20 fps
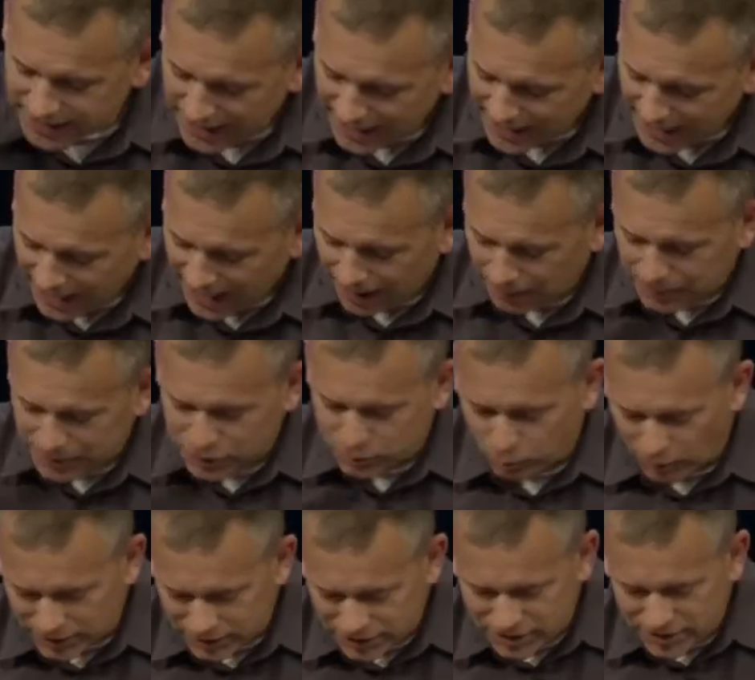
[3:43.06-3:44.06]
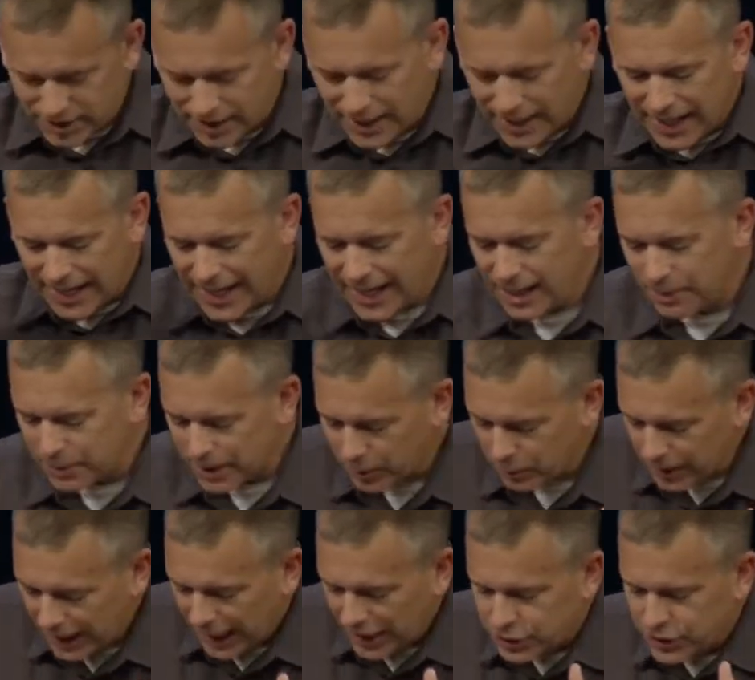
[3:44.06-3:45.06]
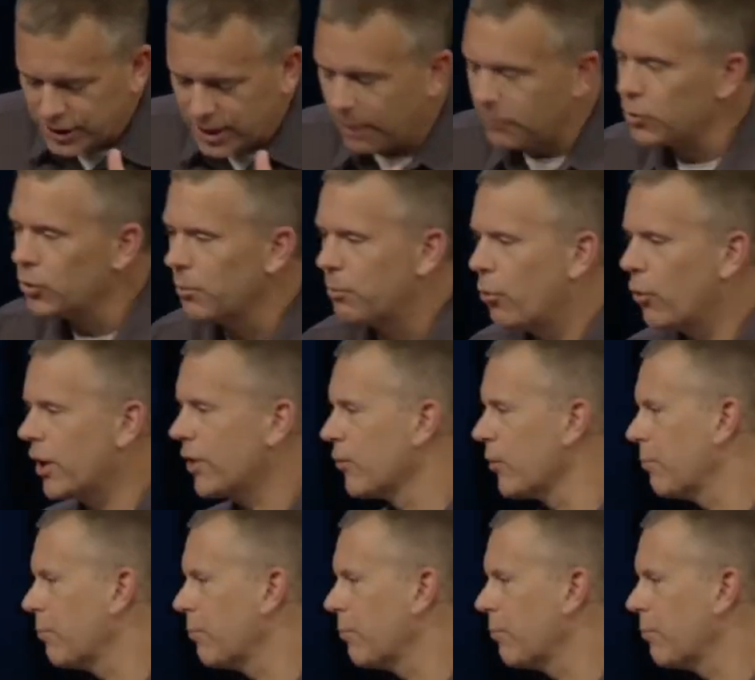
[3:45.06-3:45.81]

Ahab, his once enemy, would actually come to a point of